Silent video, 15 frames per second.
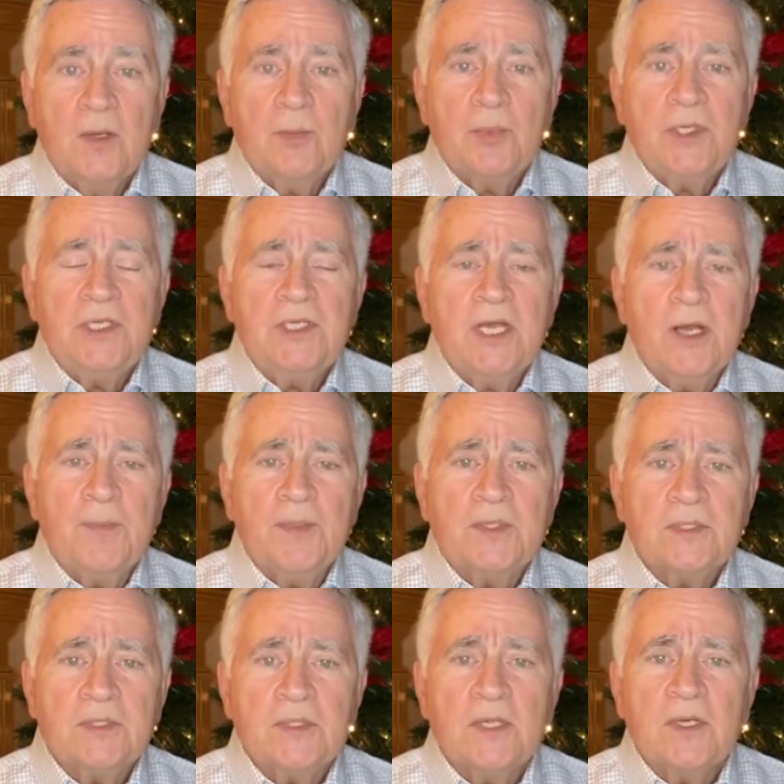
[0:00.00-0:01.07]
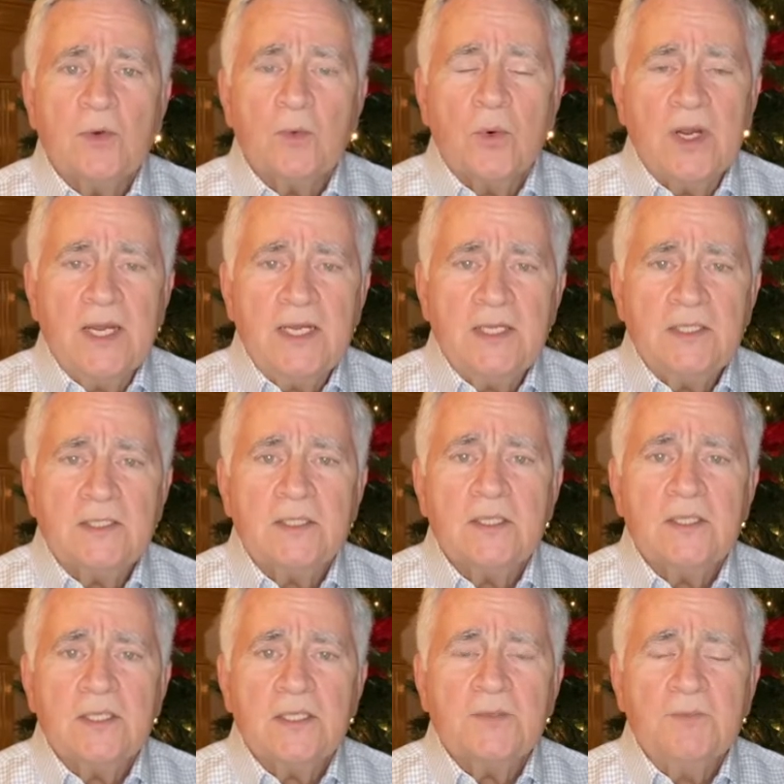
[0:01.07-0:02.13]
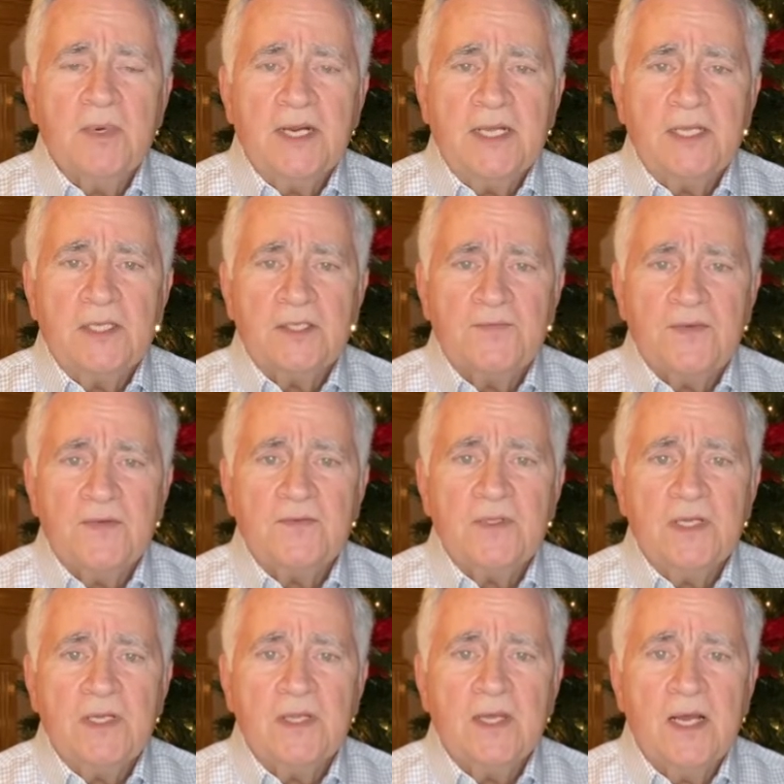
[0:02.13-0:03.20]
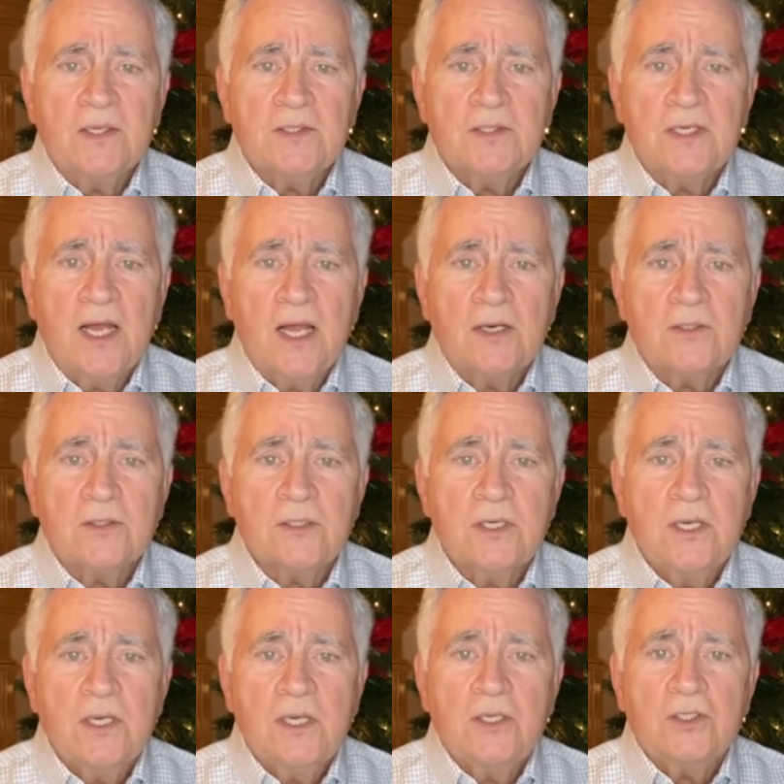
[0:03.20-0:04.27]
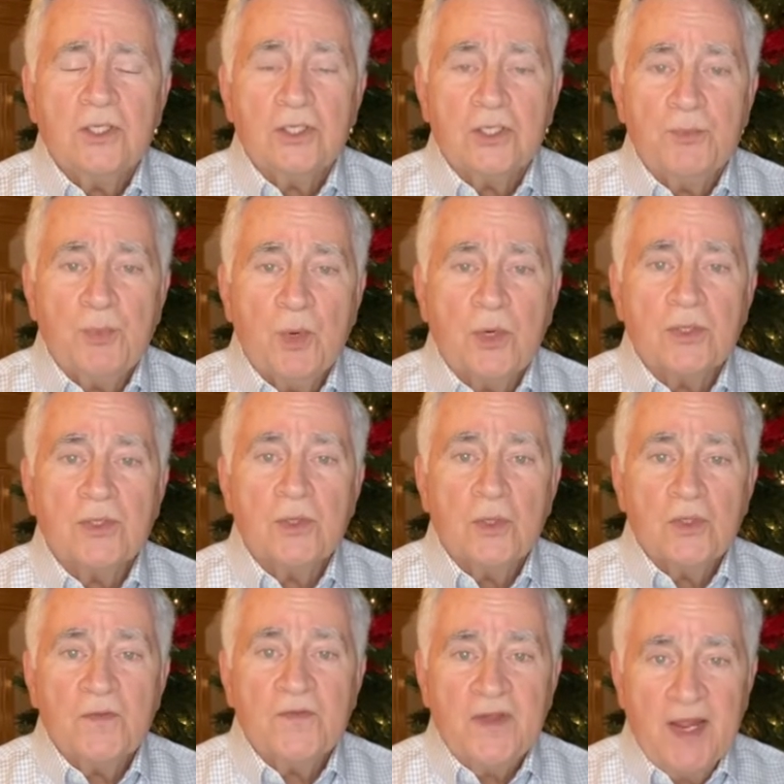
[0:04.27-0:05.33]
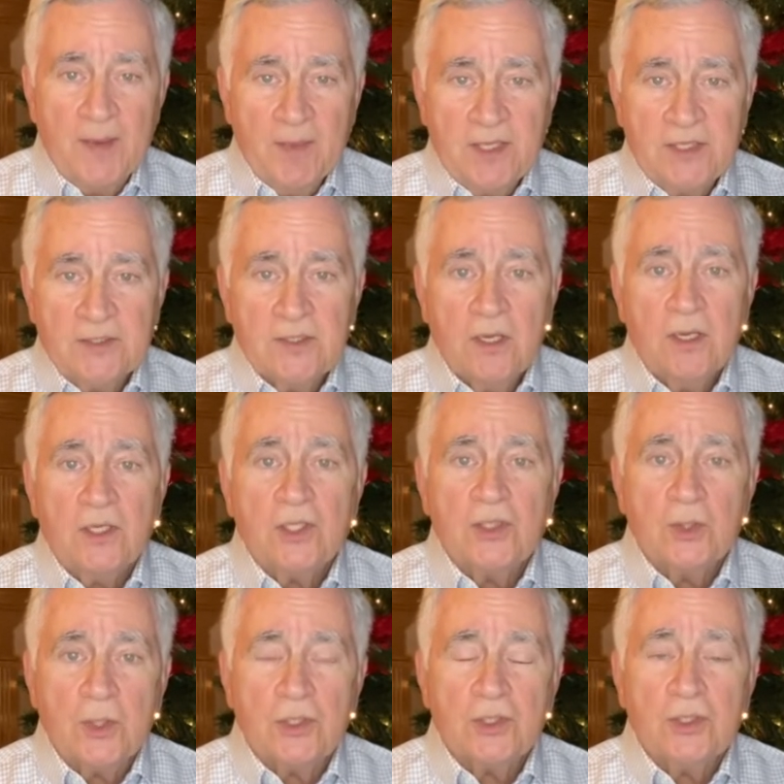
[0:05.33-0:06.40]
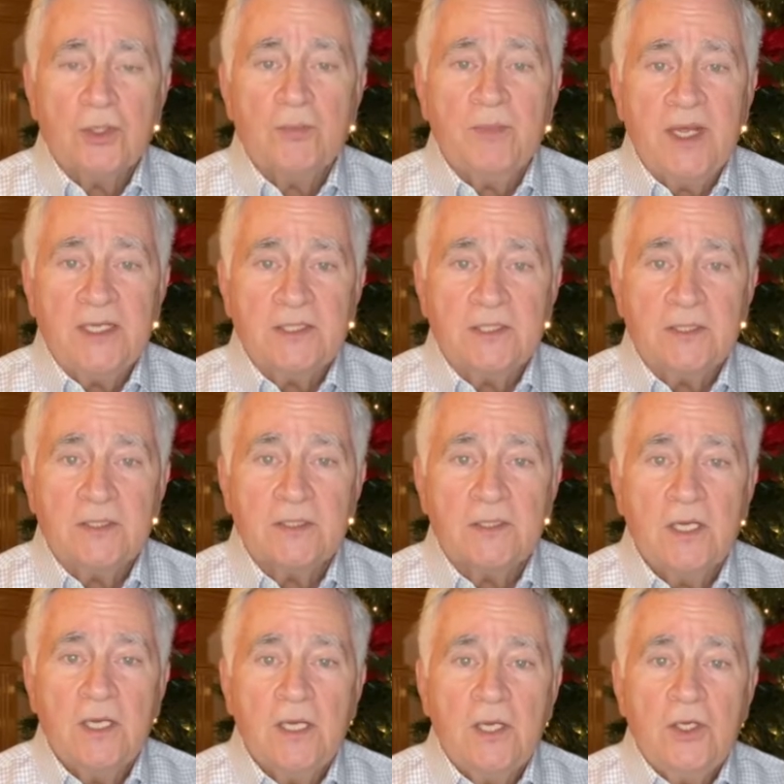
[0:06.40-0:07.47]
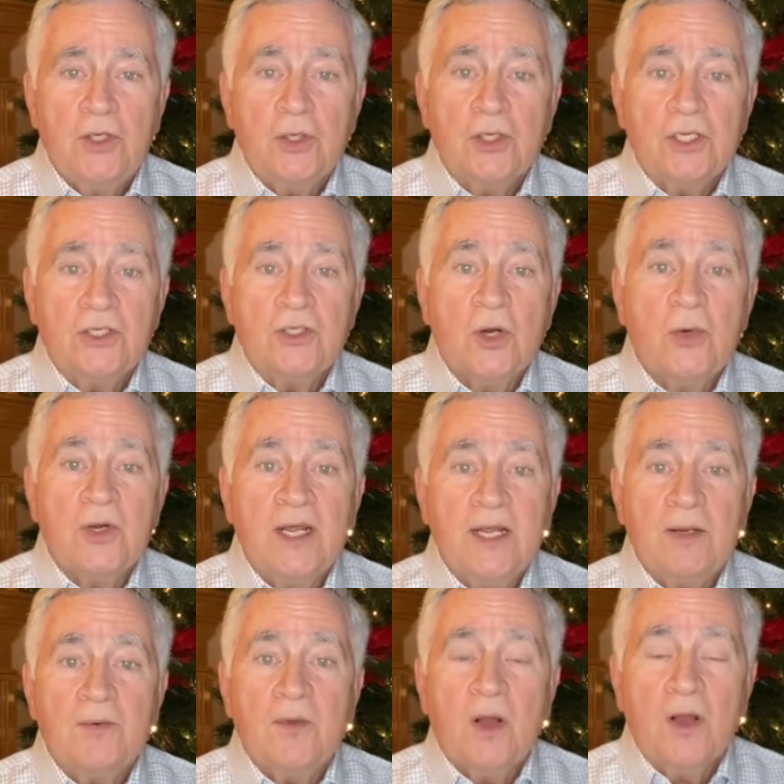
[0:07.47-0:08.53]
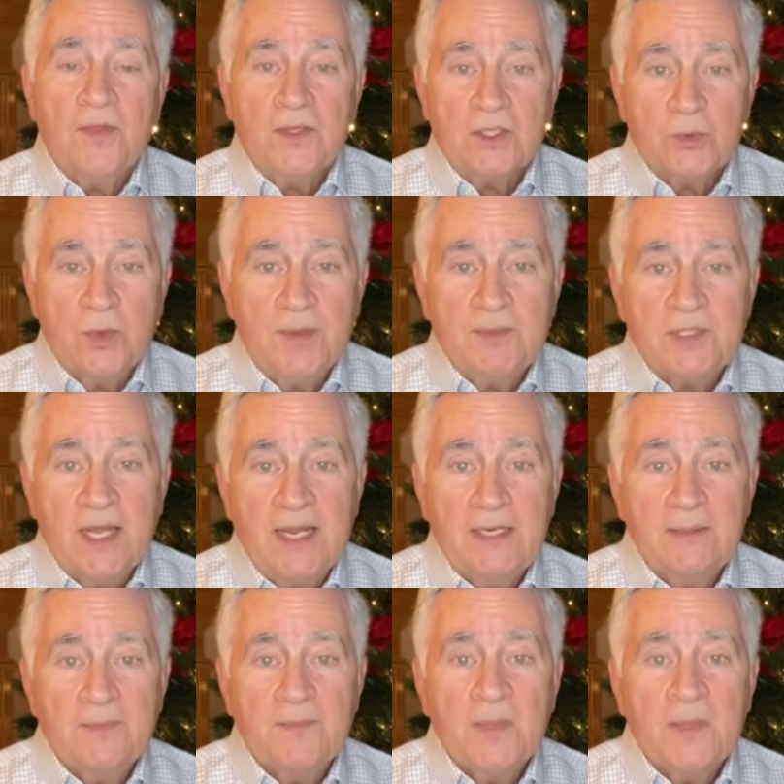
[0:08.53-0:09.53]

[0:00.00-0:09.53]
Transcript: Please help us raise this money, this $15,000, to support those families on a short-term basis. You can donate on this website,